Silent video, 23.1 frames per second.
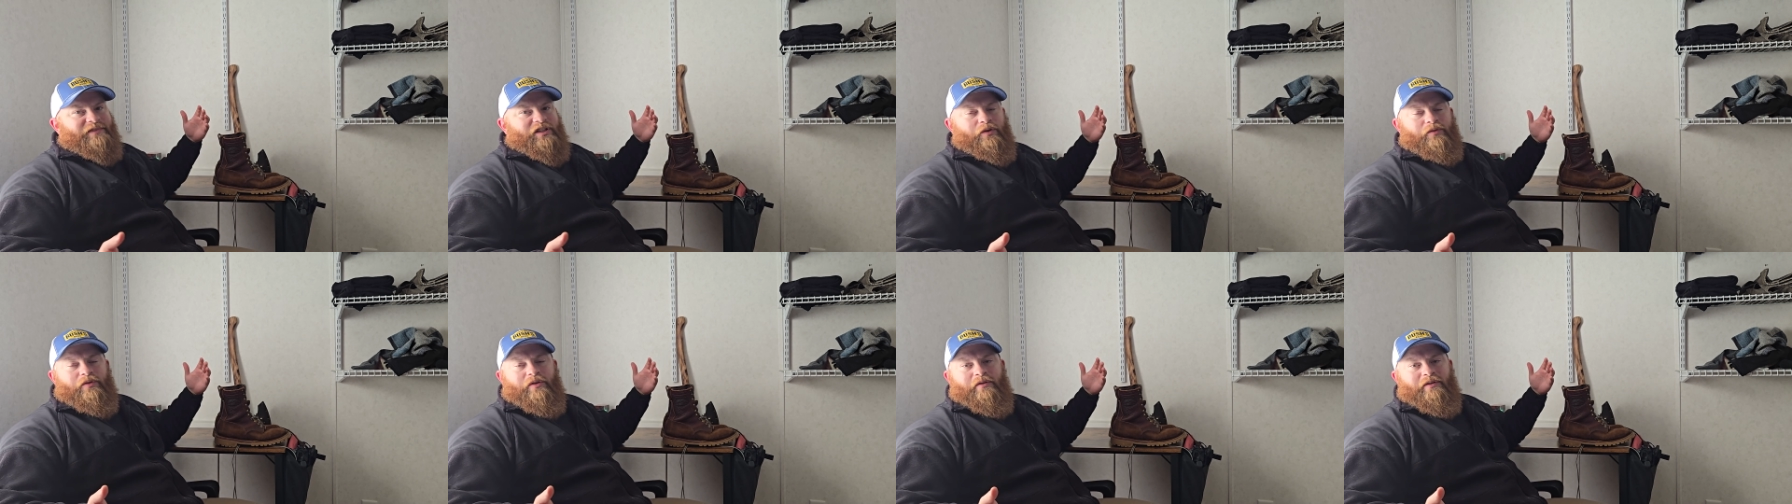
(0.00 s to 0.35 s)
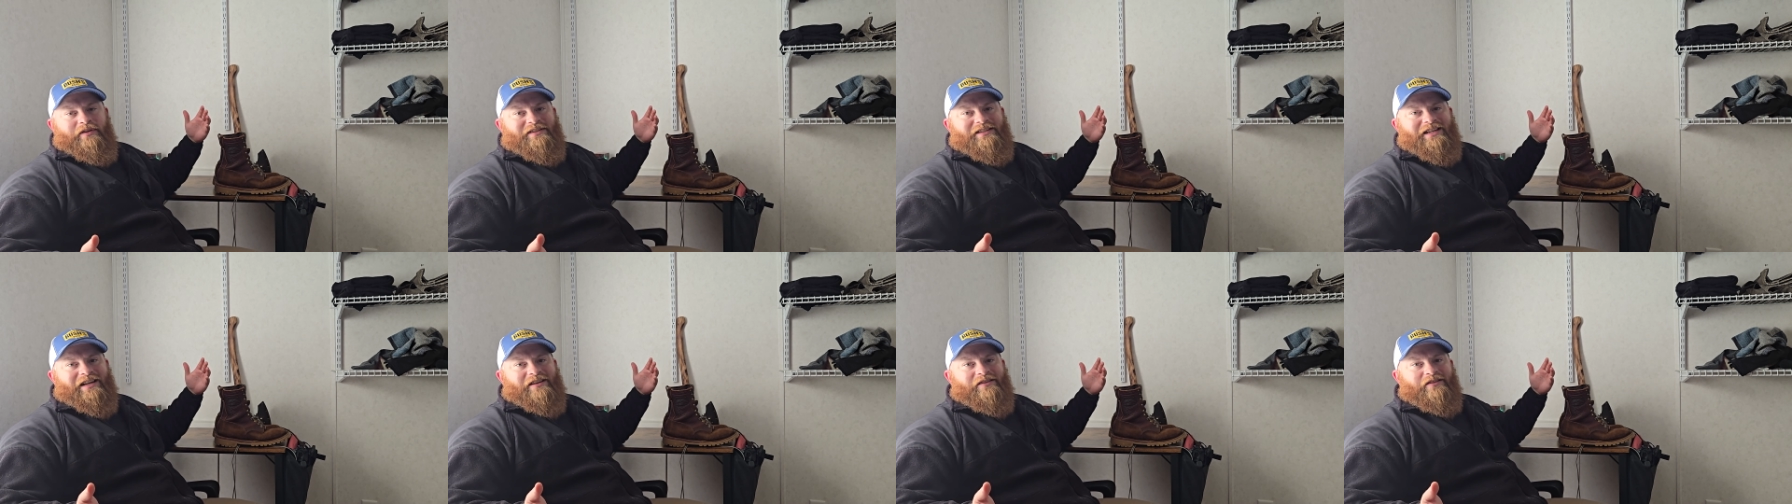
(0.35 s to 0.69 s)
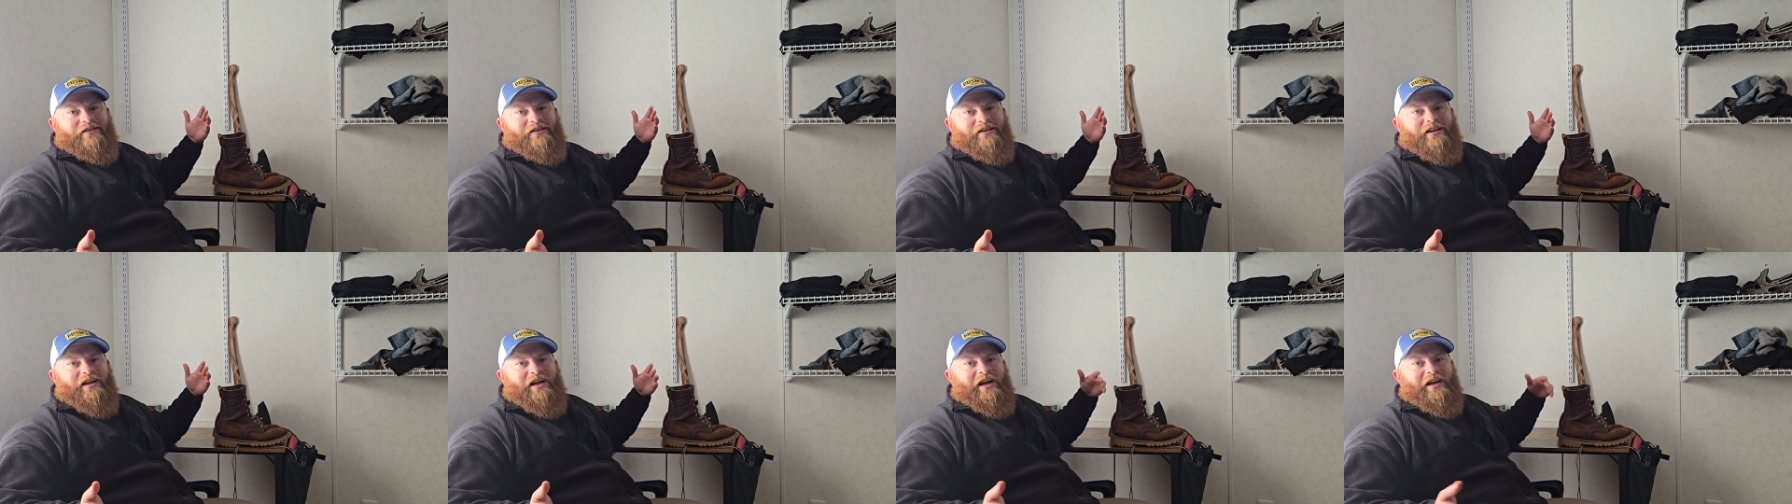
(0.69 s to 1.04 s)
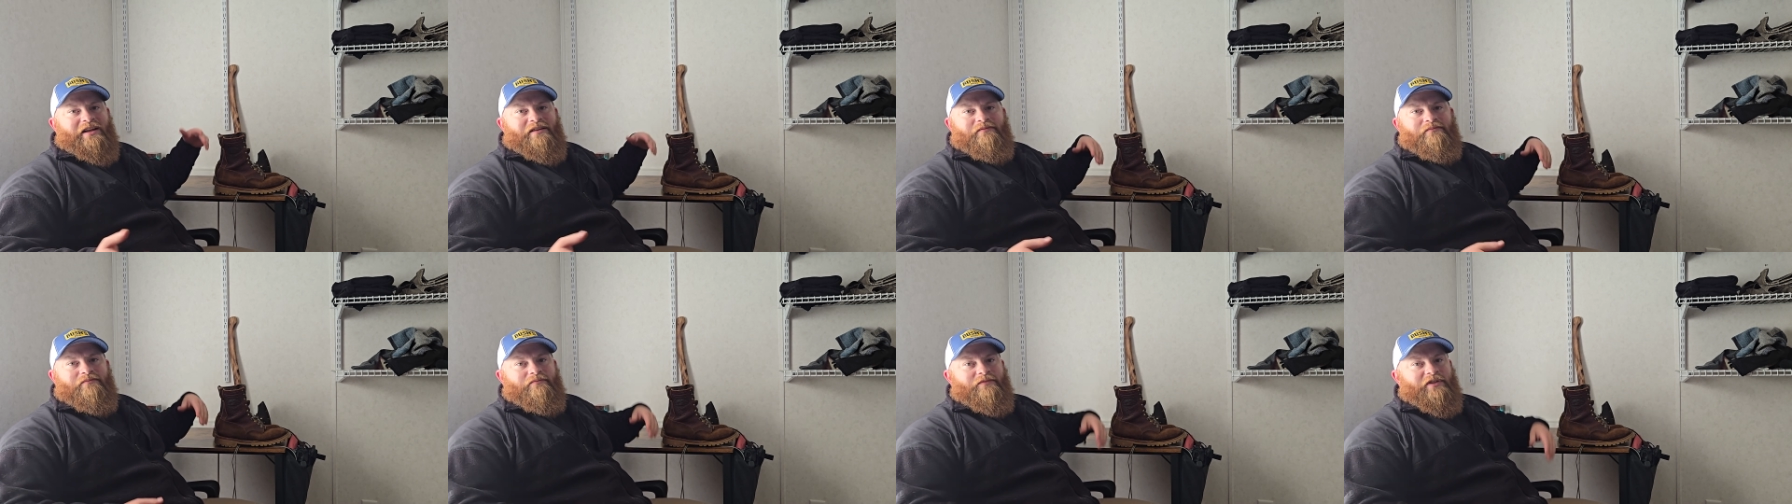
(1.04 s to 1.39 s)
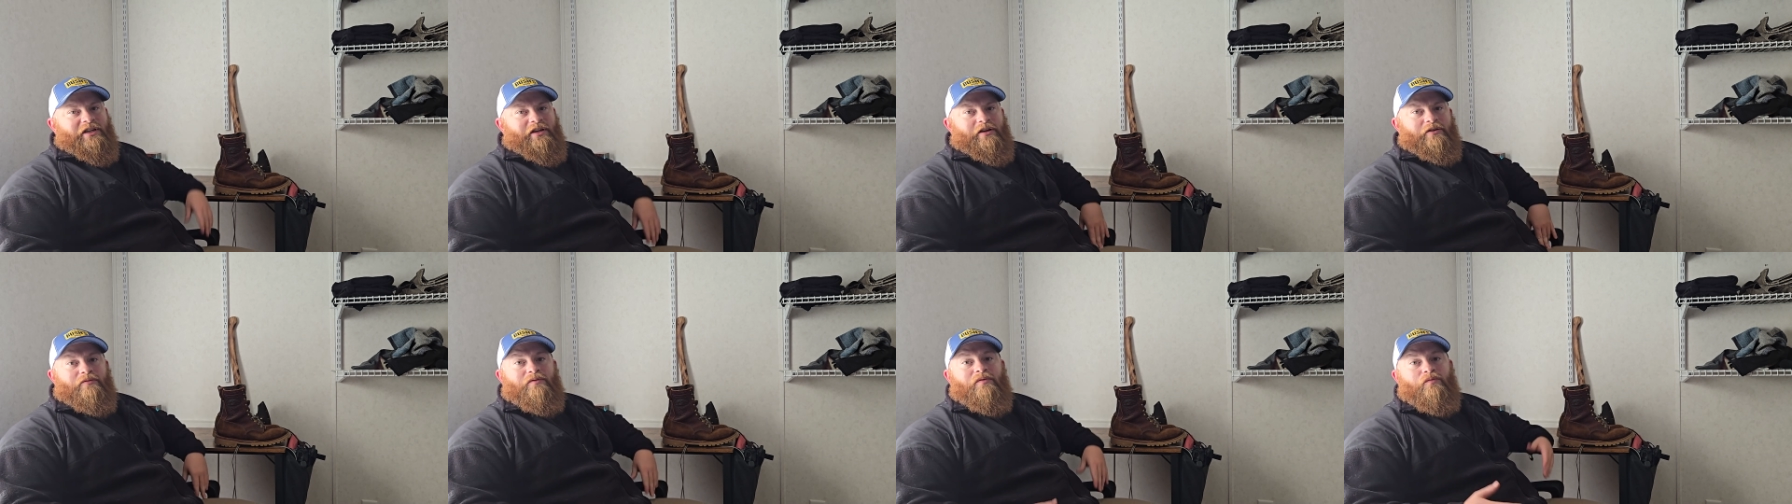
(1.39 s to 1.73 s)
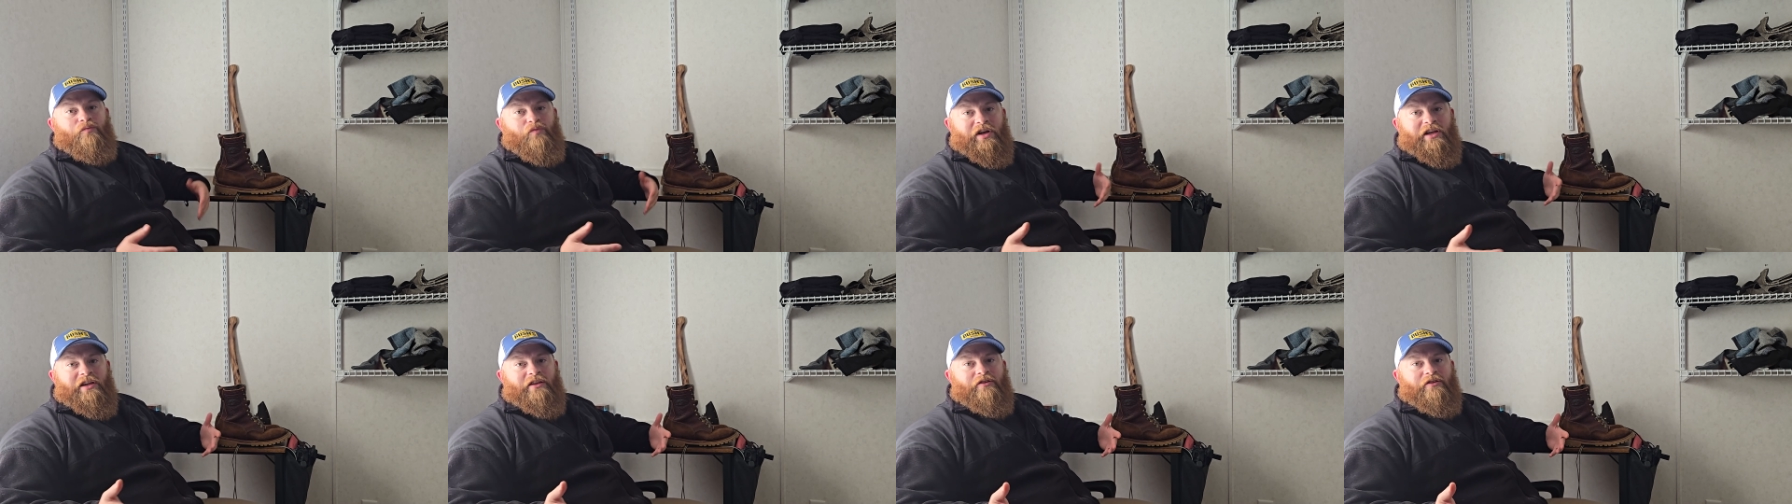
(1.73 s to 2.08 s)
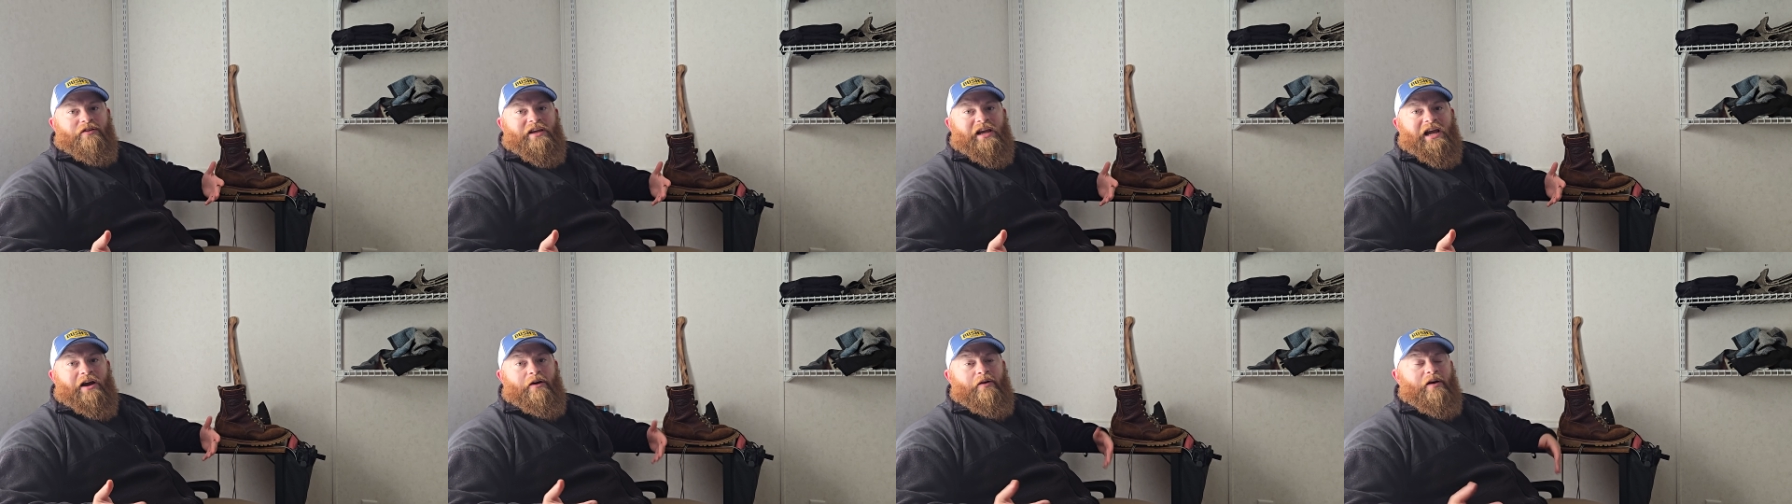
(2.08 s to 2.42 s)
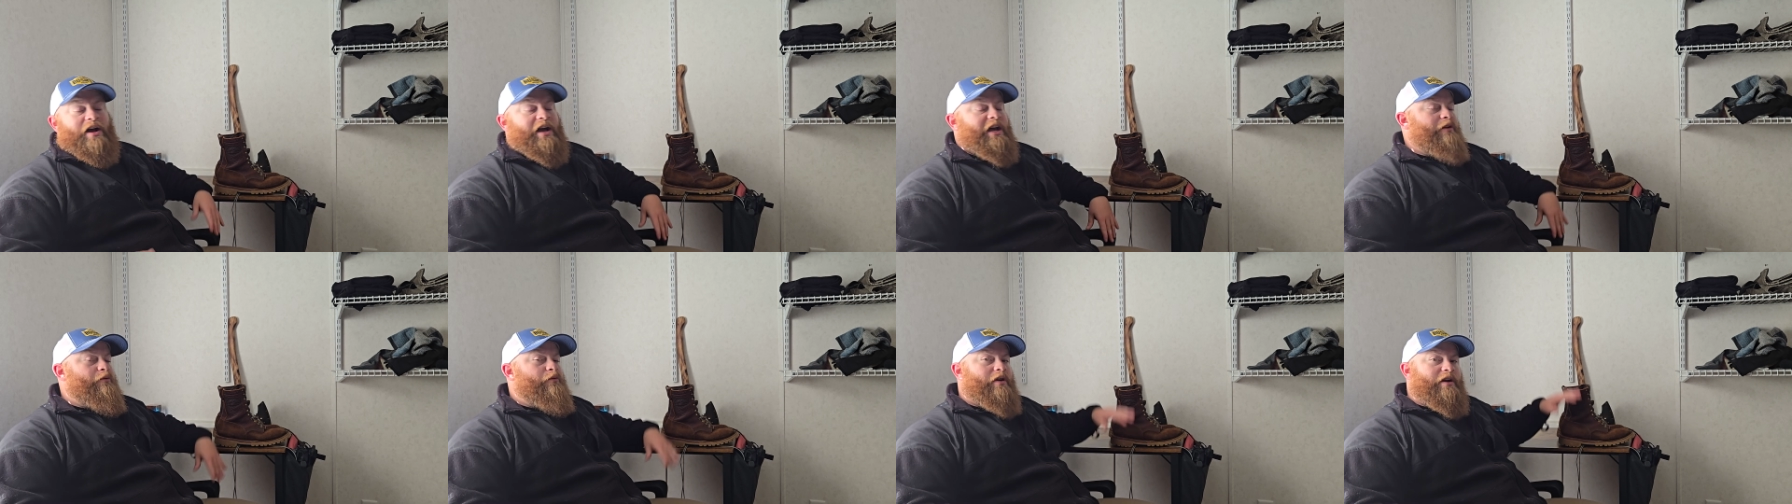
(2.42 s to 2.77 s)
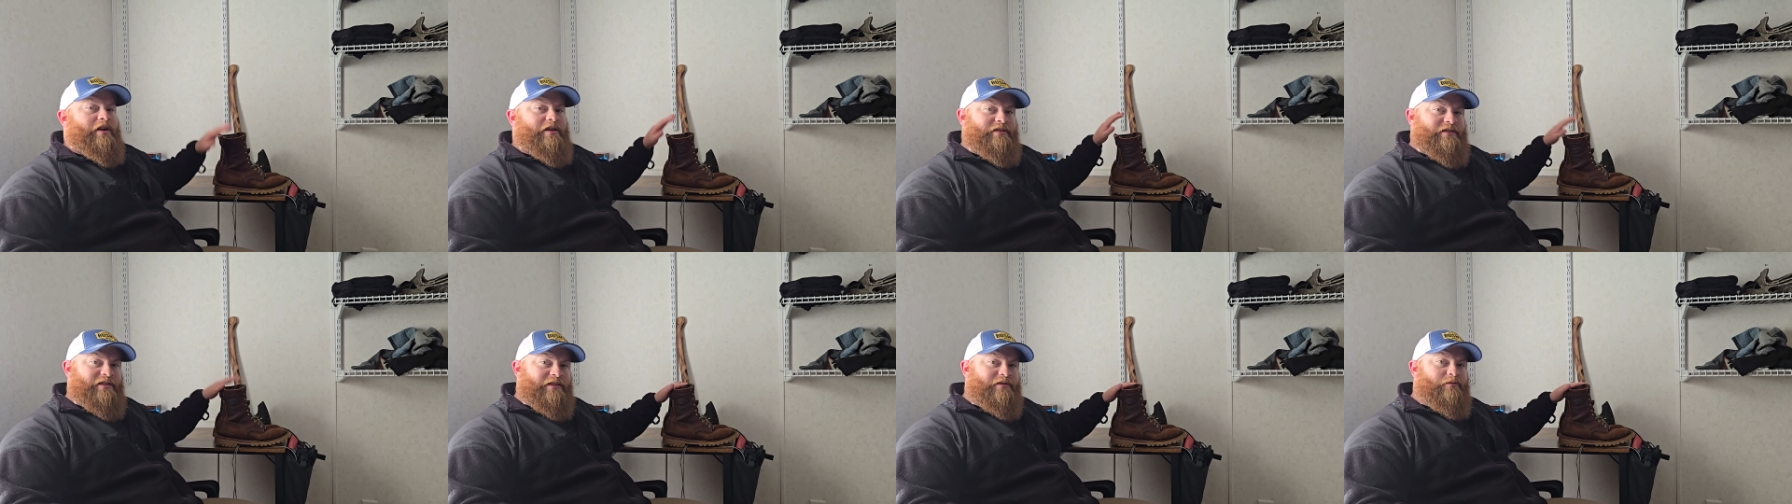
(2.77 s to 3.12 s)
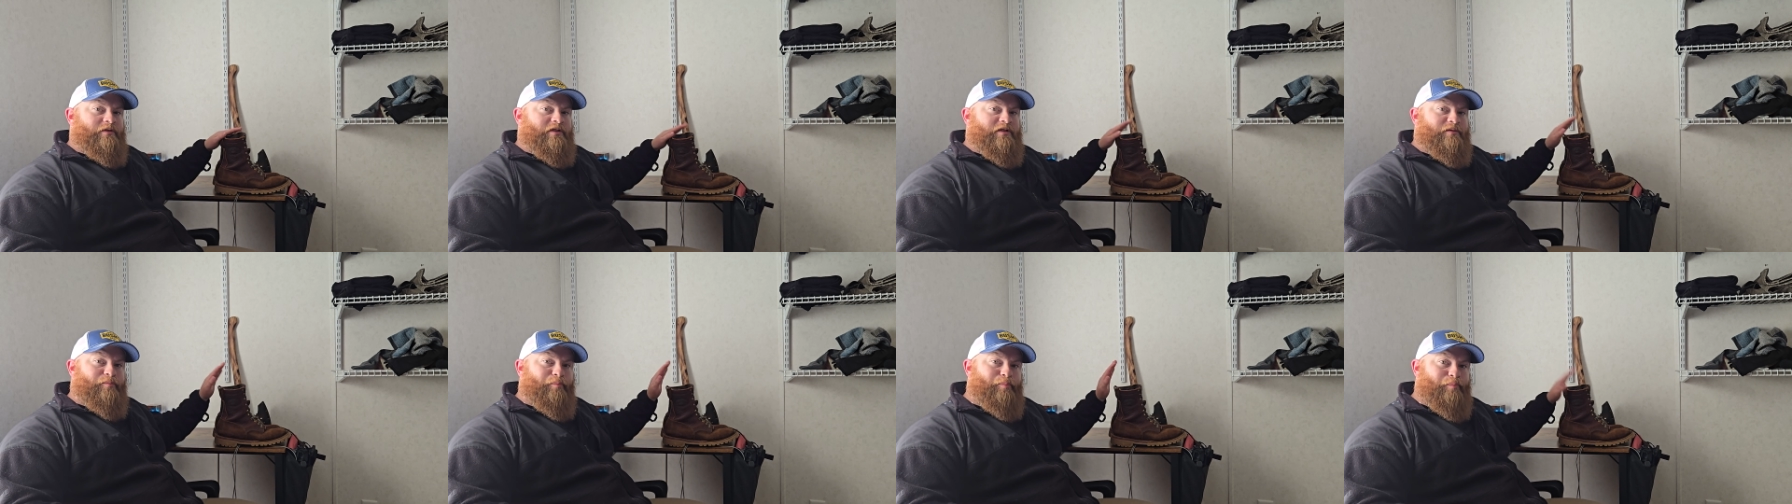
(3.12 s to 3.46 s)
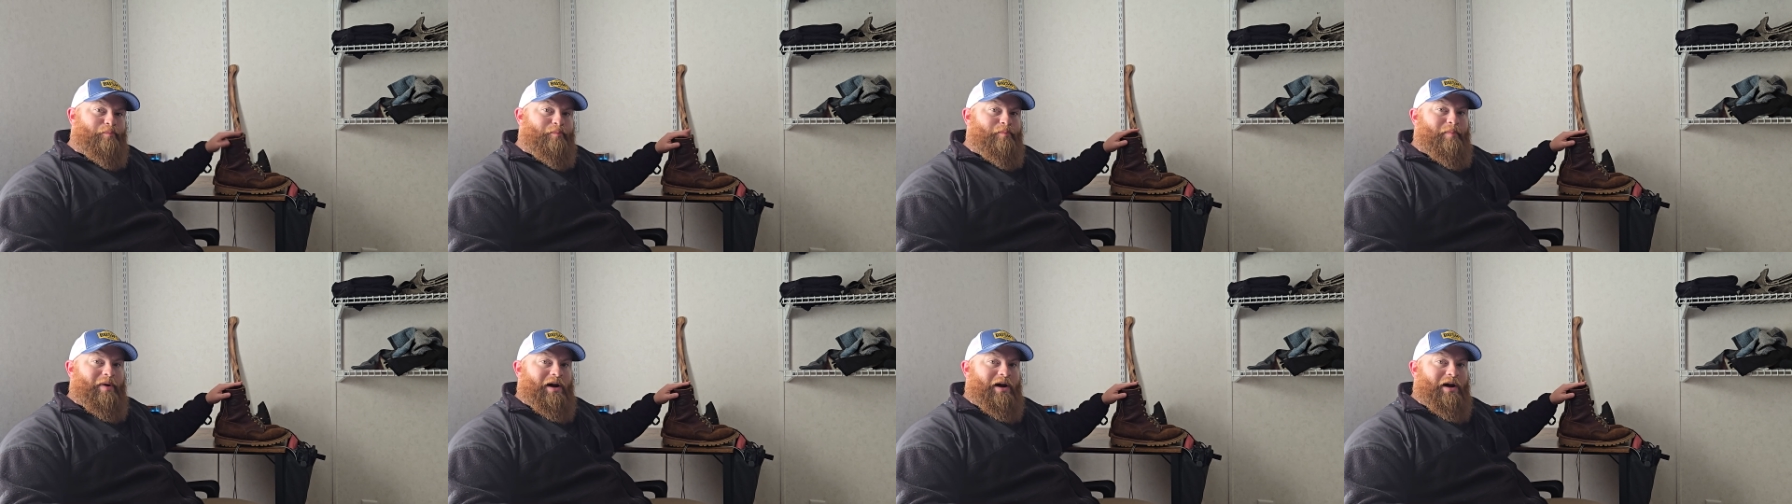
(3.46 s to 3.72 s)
don't know exactly the kind, regular cowhide, whereas this one's